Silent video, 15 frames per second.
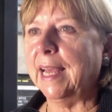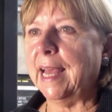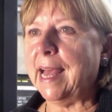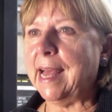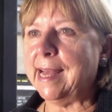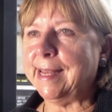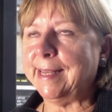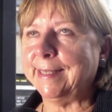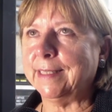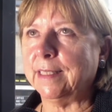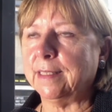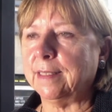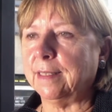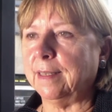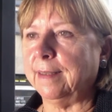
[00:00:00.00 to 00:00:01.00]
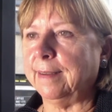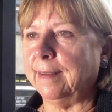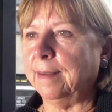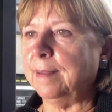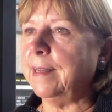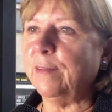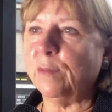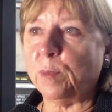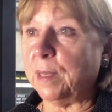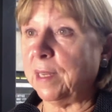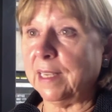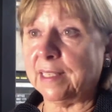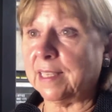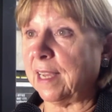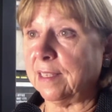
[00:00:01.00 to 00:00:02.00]
and it never be an
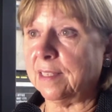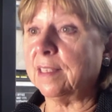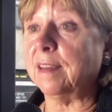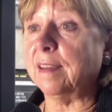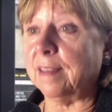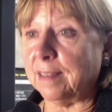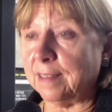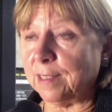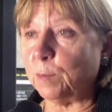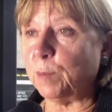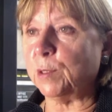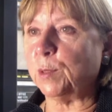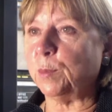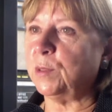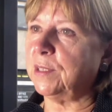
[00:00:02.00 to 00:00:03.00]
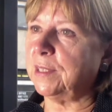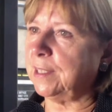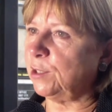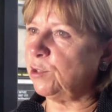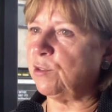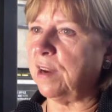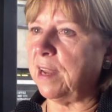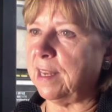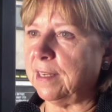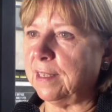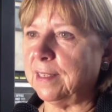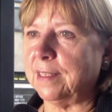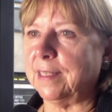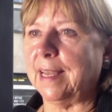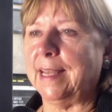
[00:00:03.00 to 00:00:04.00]
exact science, but to predict
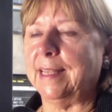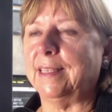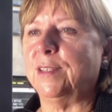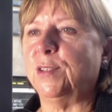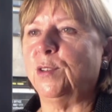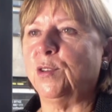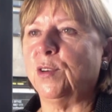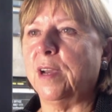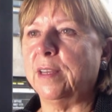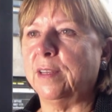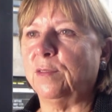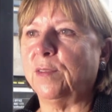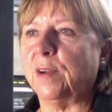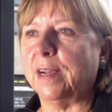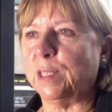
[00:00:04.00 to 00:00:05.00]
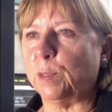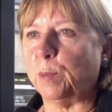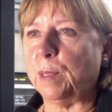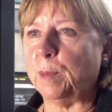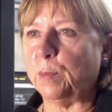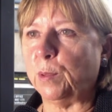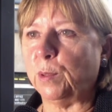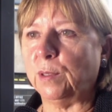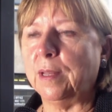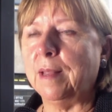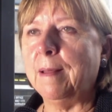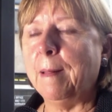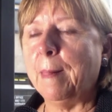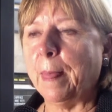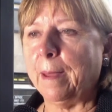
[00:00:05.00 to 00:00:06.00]
trends and to try and advise people
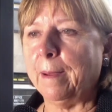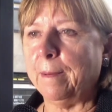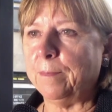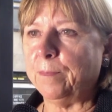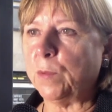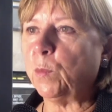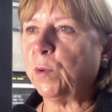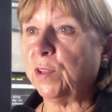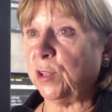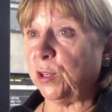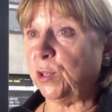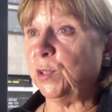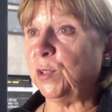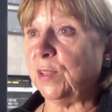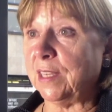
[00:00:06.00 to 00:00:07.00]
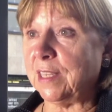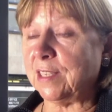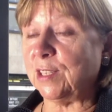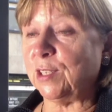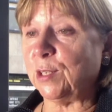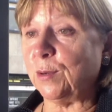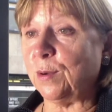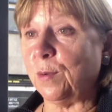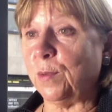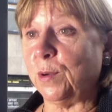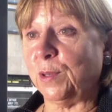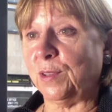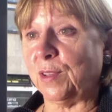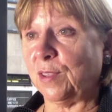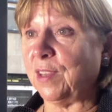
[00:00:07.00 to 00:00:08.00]
what are the good things to do and what
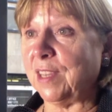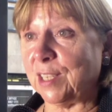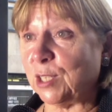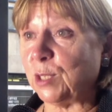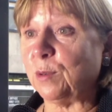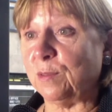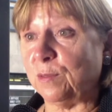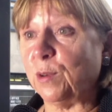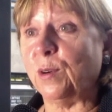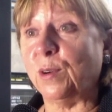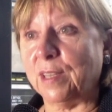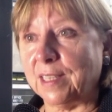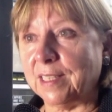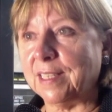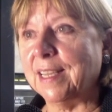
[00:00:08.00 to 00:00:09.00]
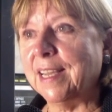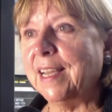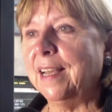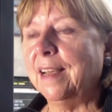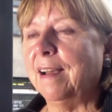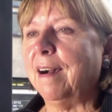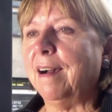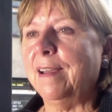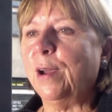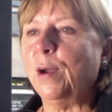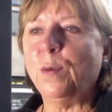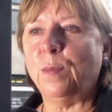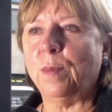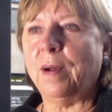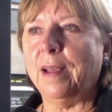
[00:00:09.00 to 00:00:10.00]
are the things to avoid. I
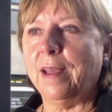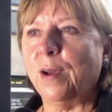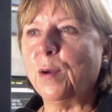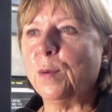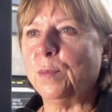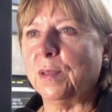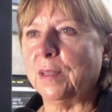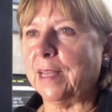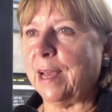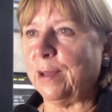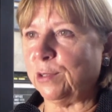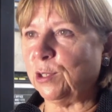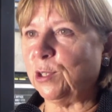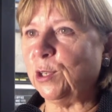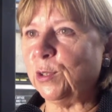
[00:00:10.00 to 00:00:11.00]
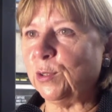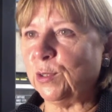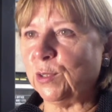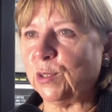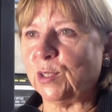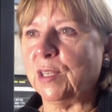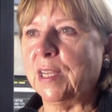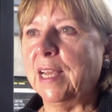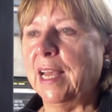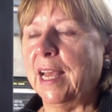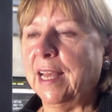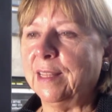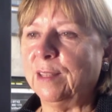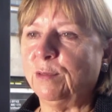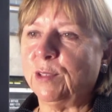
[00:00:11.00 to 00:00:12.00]
hope that our students
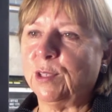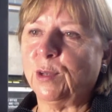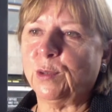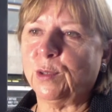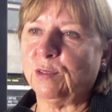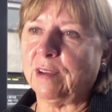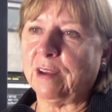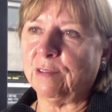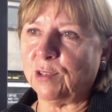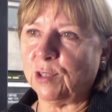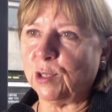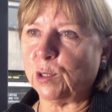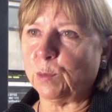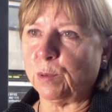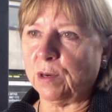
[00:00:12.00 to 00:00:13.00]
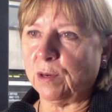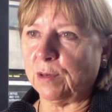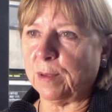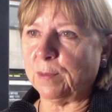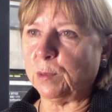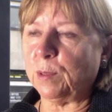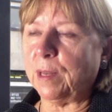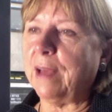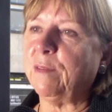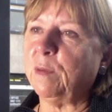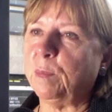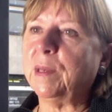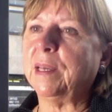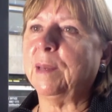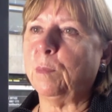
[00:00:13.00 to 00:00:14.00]
and the results of our research programs will have a
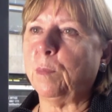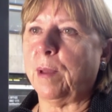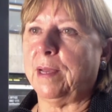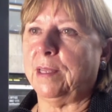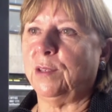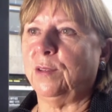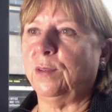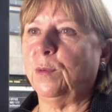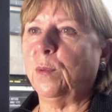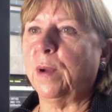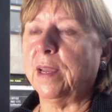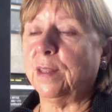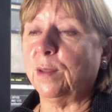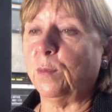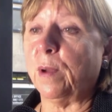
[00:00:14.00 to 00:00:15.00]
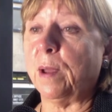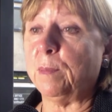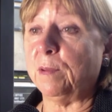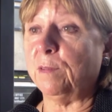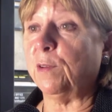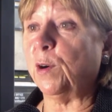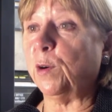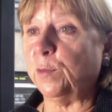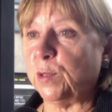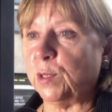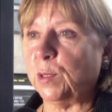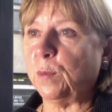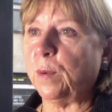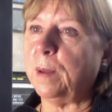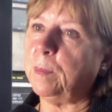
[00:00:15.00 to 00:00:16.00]
big impact on the way the web evolves and
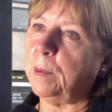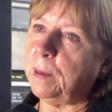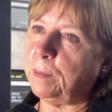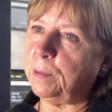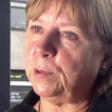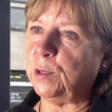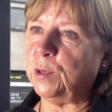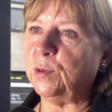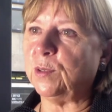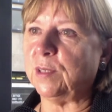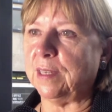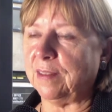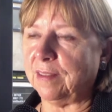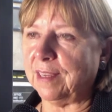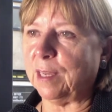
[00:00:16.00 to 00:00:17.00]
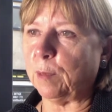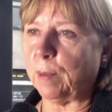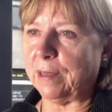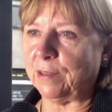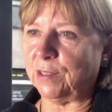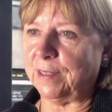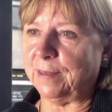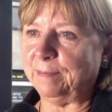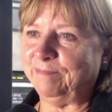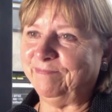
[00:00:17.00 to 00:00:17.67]
the way people use it and think about it.